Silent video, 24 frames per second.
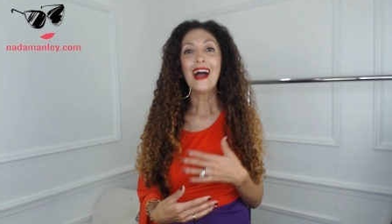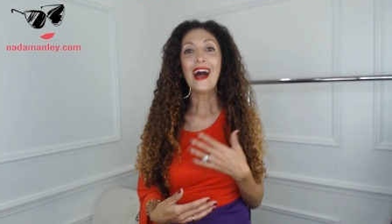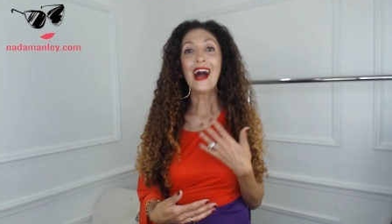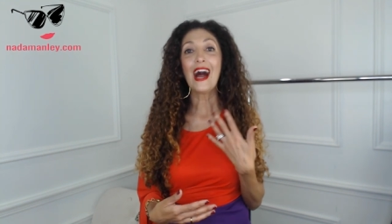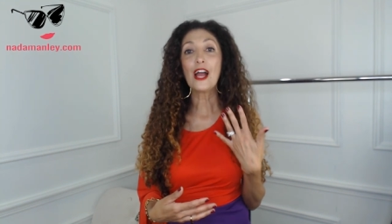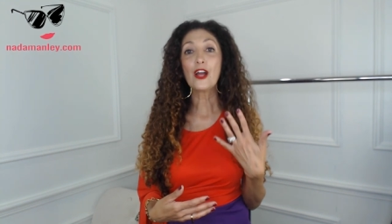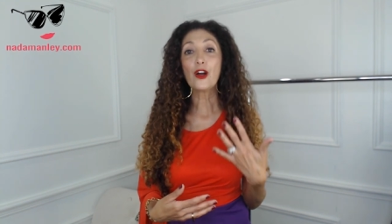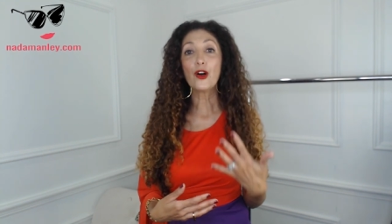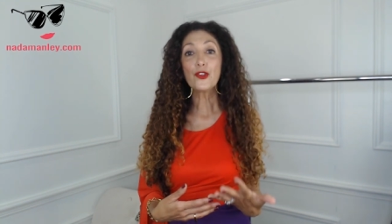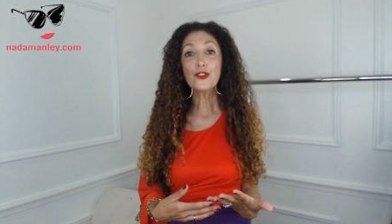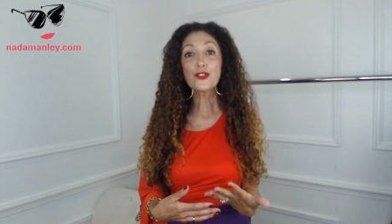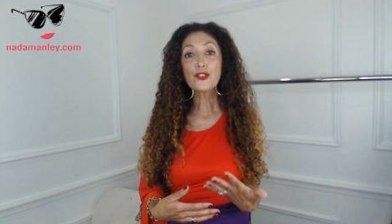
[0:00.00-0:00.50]

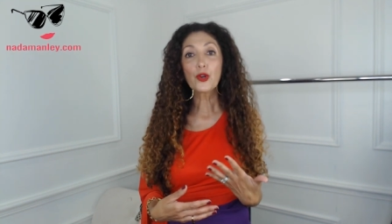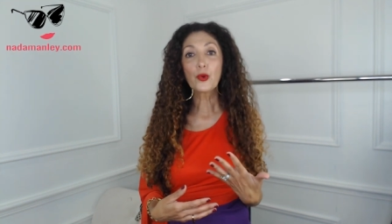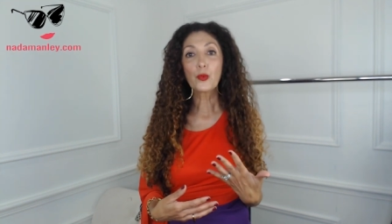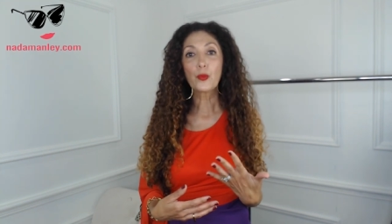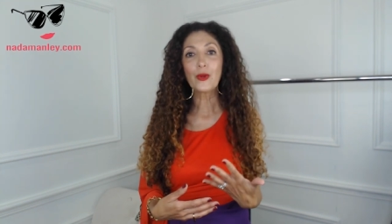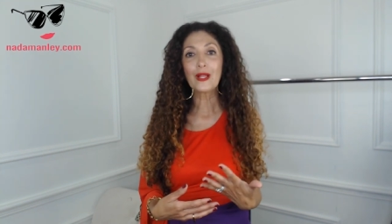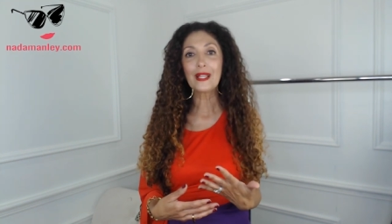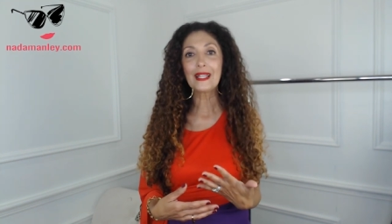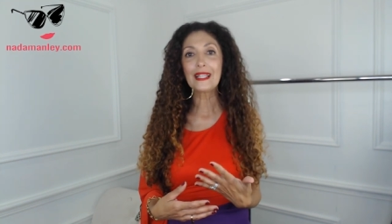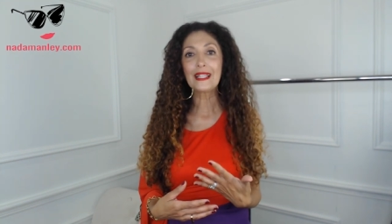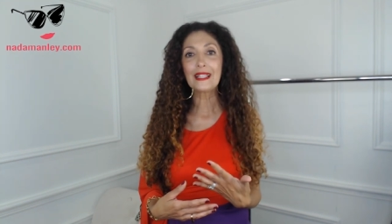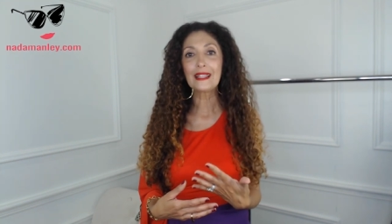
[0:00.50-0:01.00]
I also
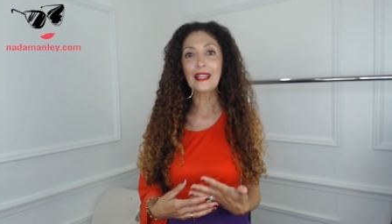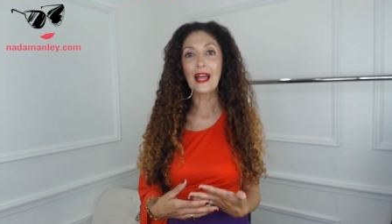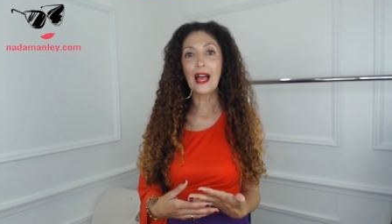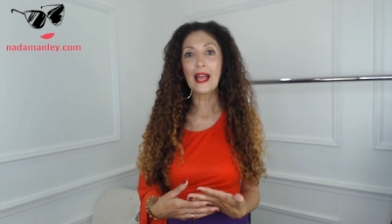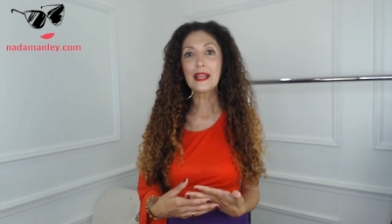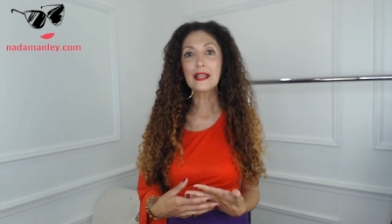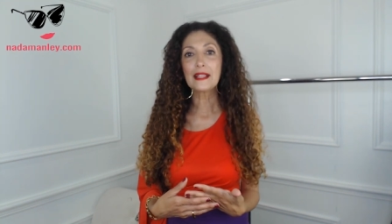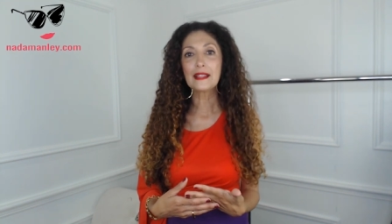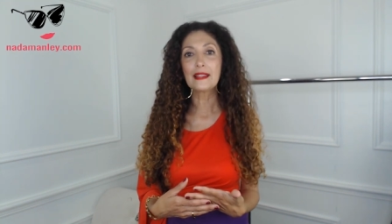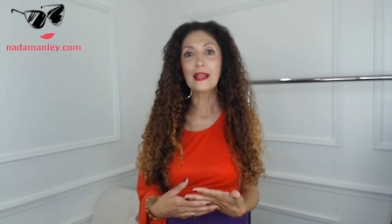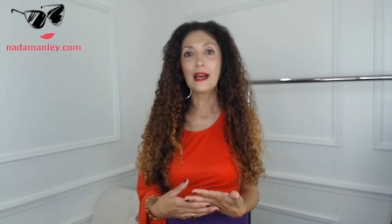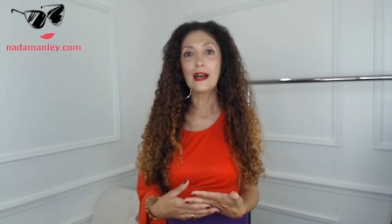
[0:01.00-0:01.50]
really
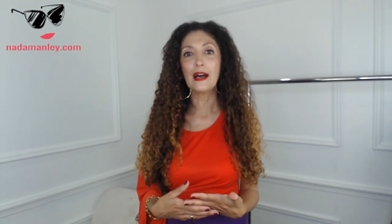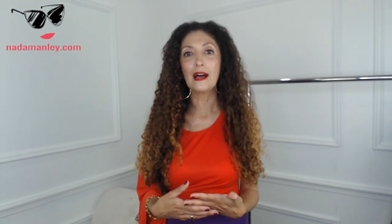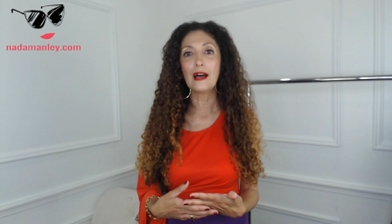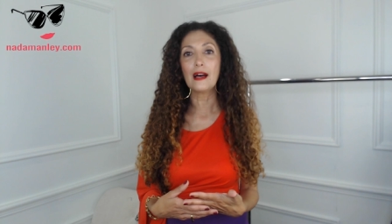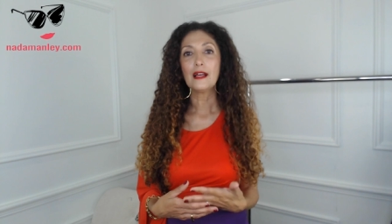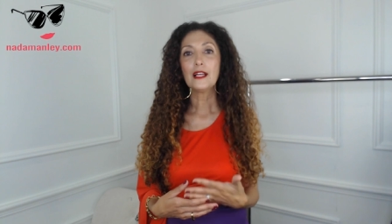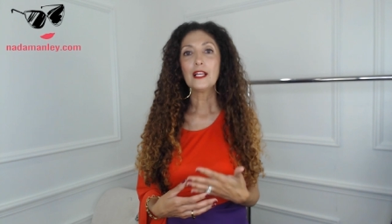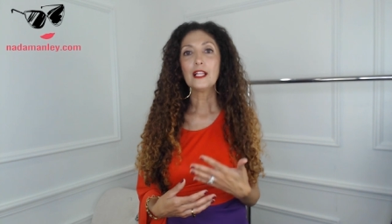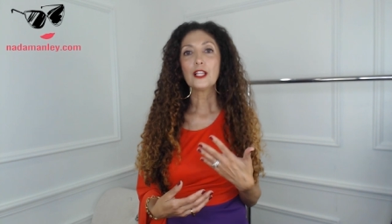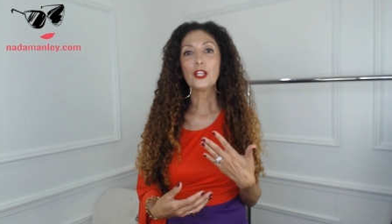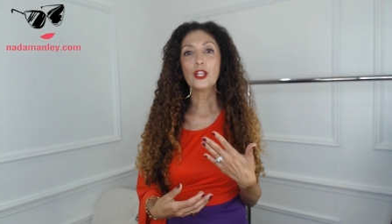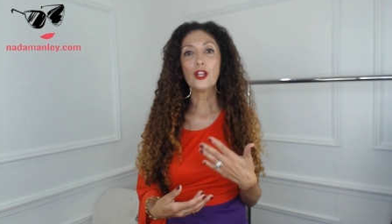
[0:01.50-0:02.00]
like the
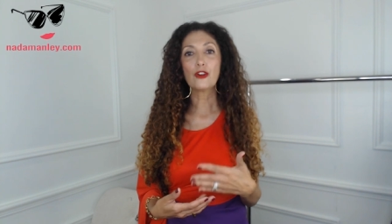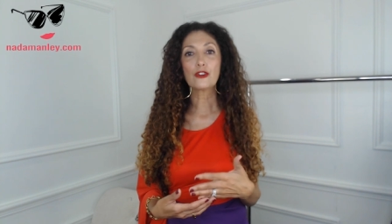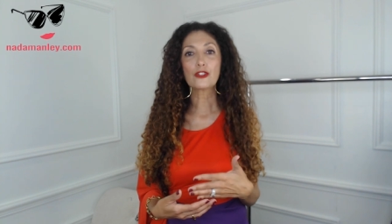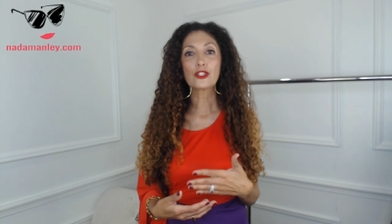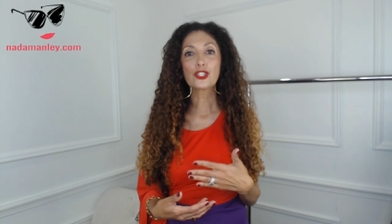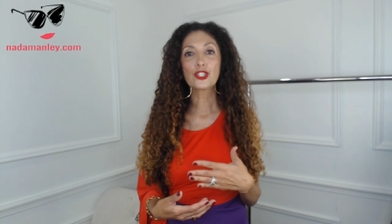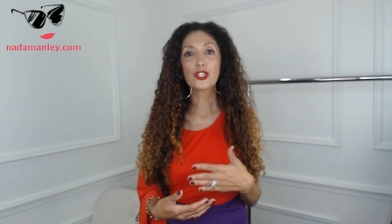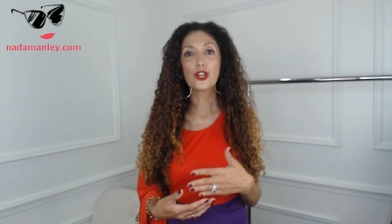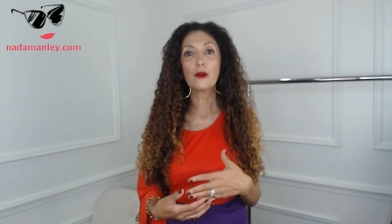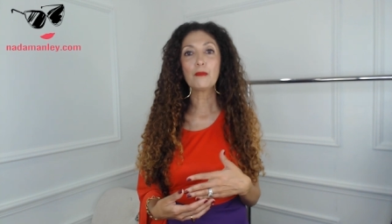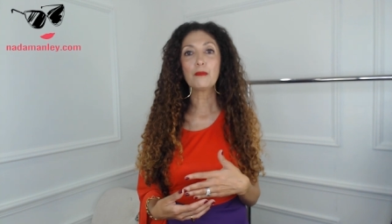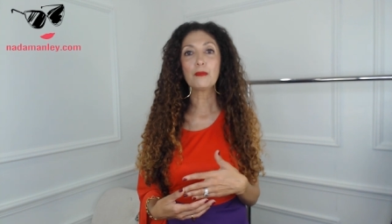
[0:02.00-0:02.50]

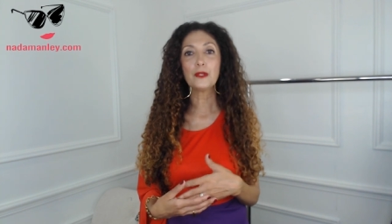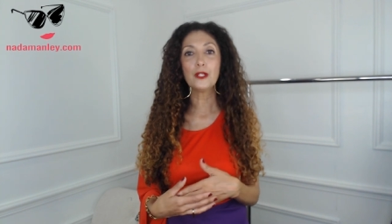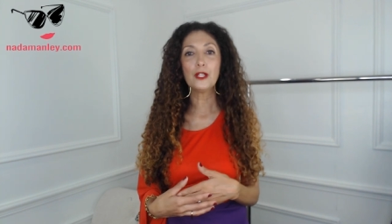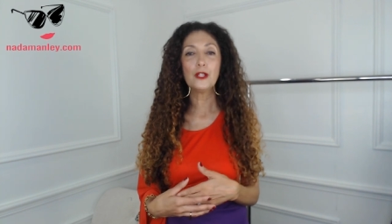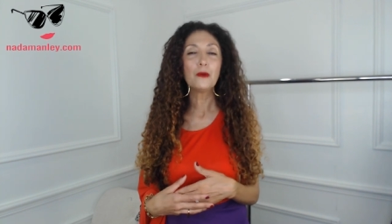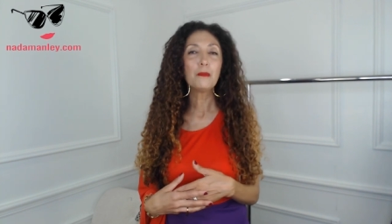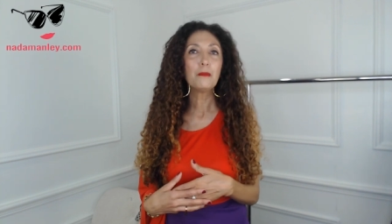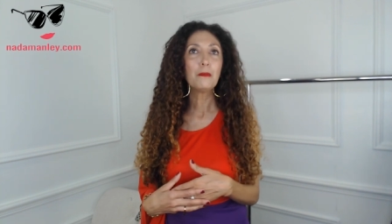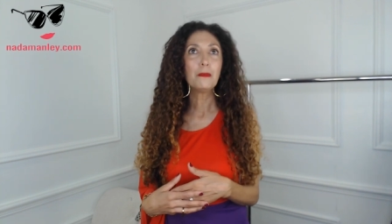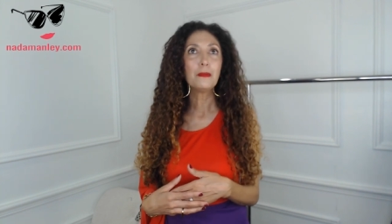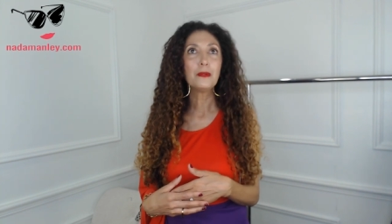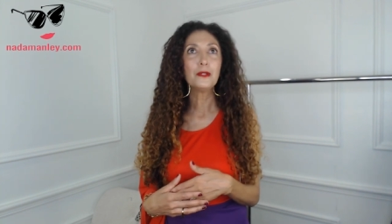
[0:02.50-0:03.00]
Longchamp
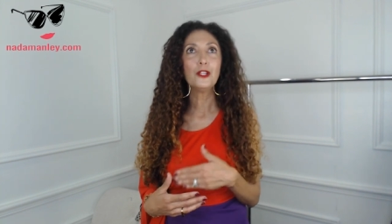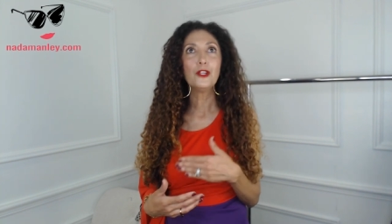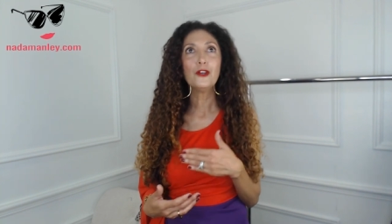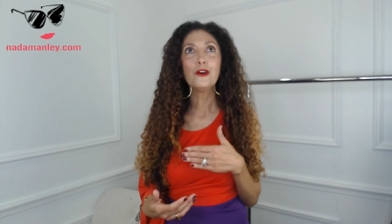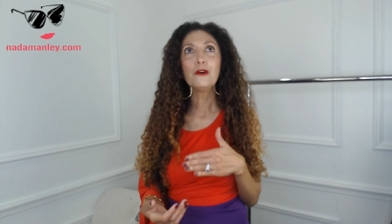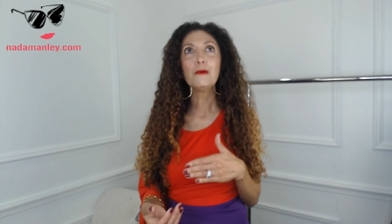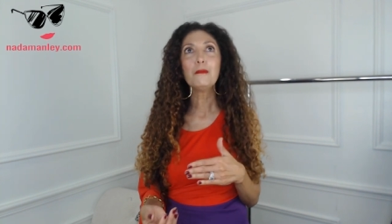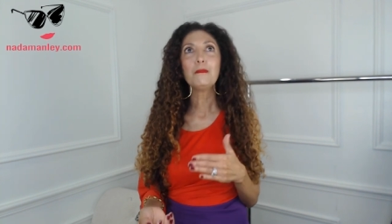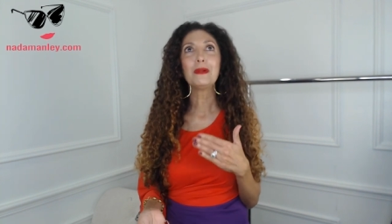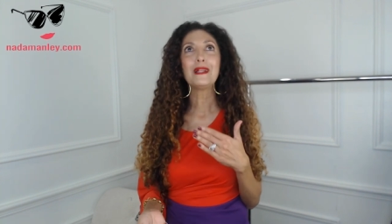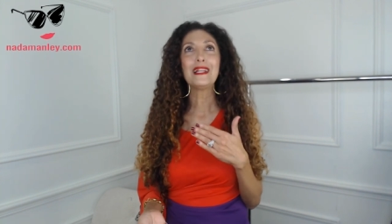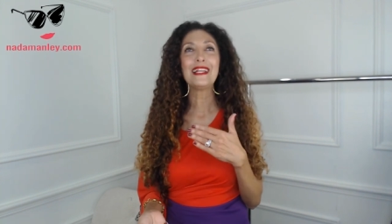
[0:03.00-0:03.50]
Le,
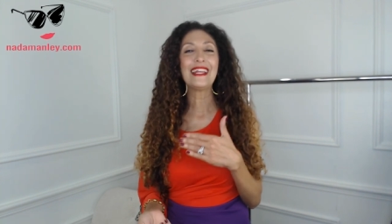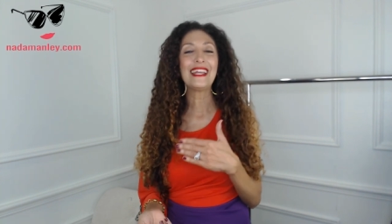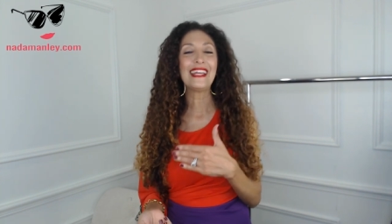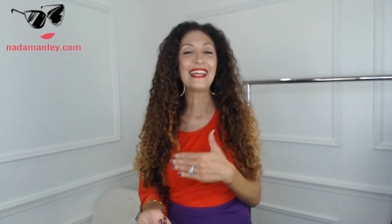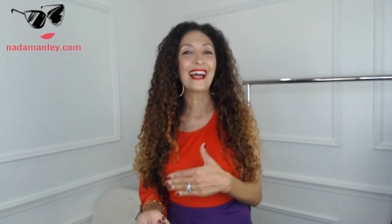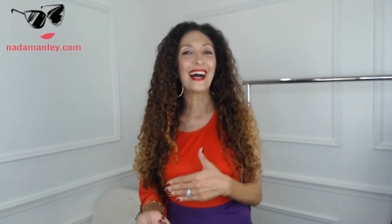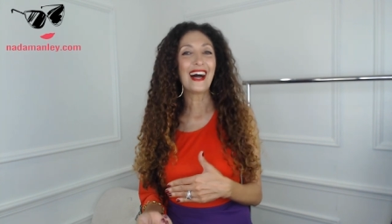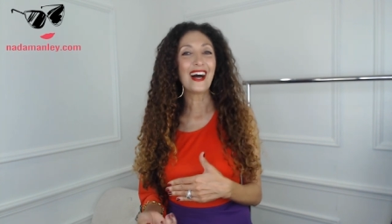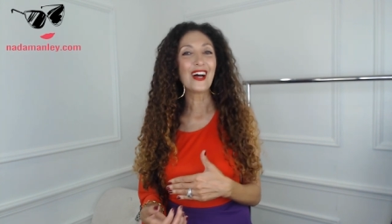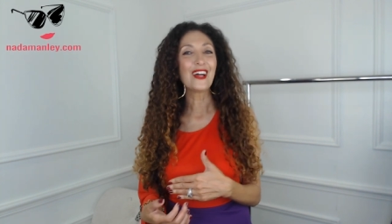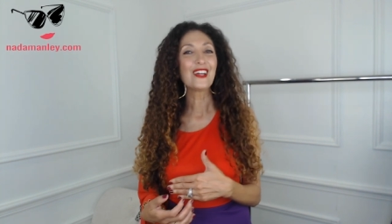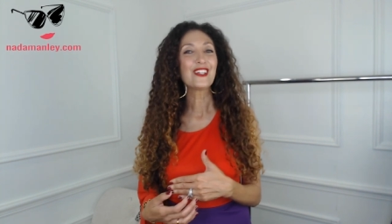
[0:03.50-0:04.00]
Le
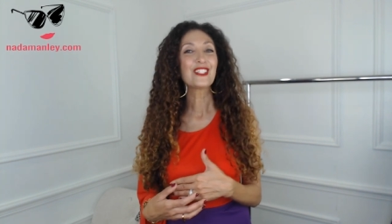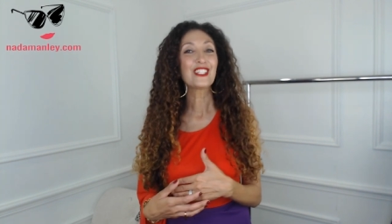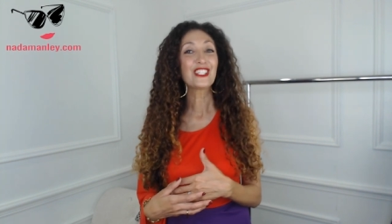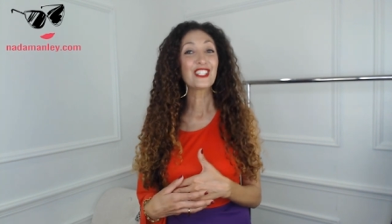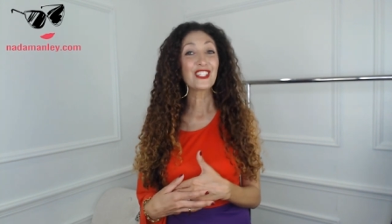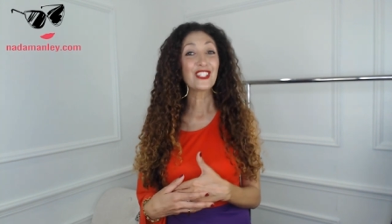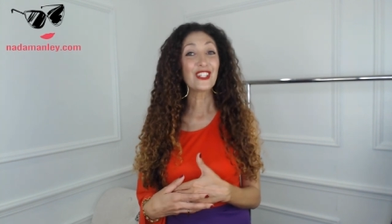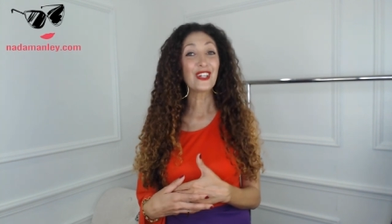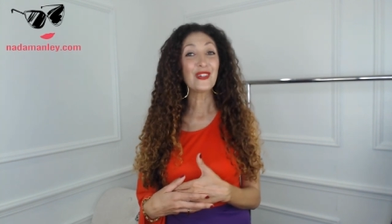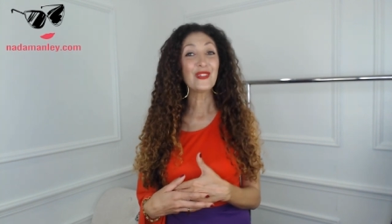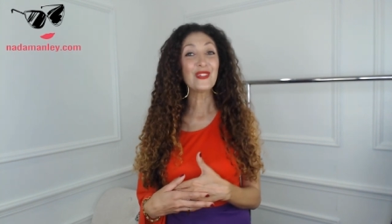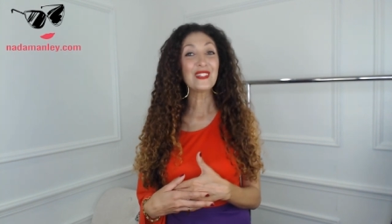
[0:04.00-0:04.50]

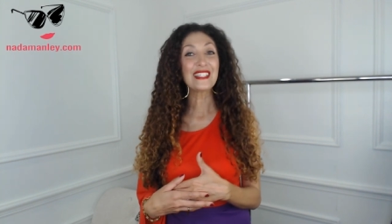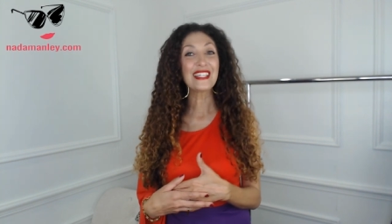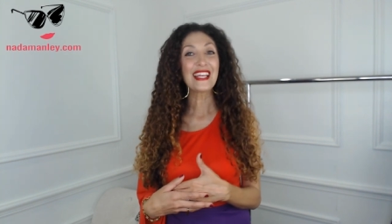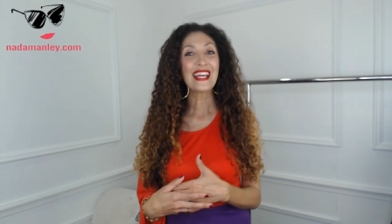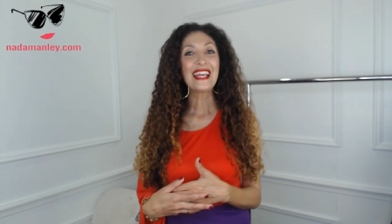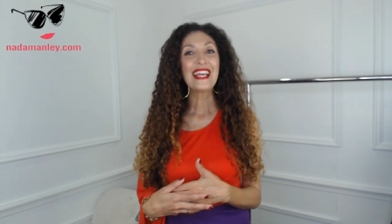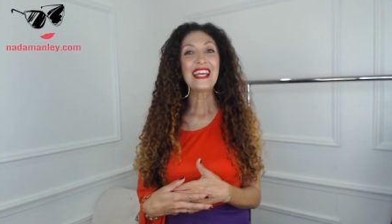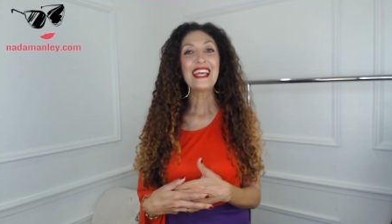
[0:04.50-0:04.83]
Pliage tote.